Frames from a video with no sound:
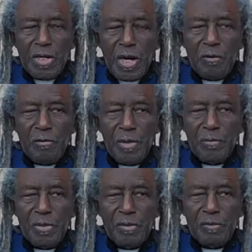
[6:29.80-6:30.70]
I
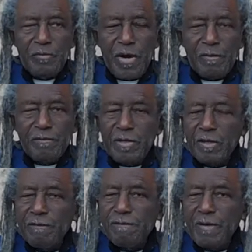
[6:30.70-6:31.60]
remember drafting
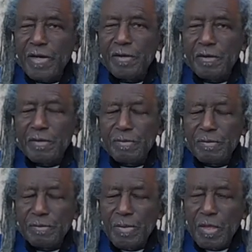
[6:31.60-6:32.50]
a flyer
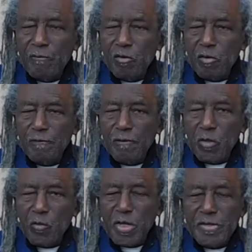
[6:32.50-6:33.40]
for a
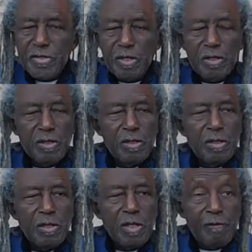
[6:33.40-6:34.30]
fundraising
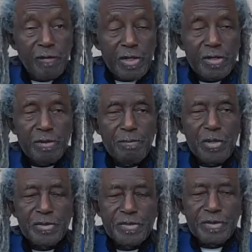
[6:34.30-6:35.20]
event in
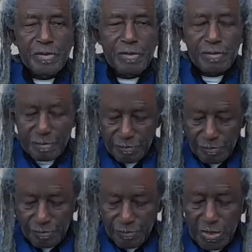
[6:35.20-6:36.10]
Buxton
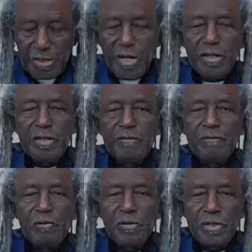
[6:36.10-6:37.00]
in
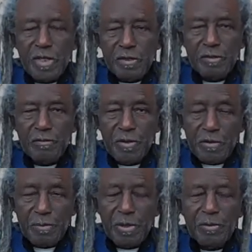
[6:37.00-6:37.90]
1948 or
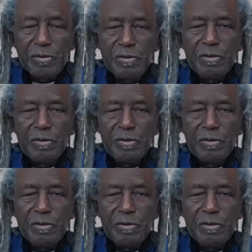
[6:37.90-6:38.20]
thereabout,